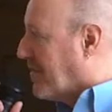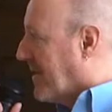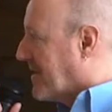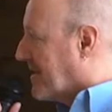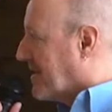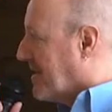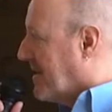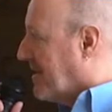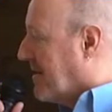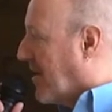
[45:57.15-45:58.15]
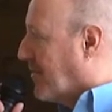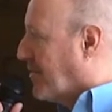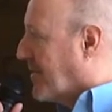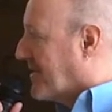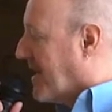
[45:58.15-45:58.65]
up like
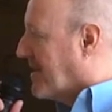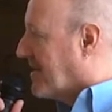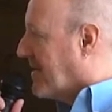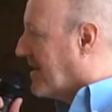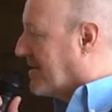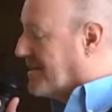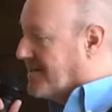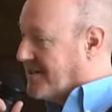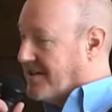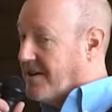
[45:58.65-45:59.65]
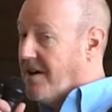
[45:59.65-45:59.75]
1,600%, and the SEC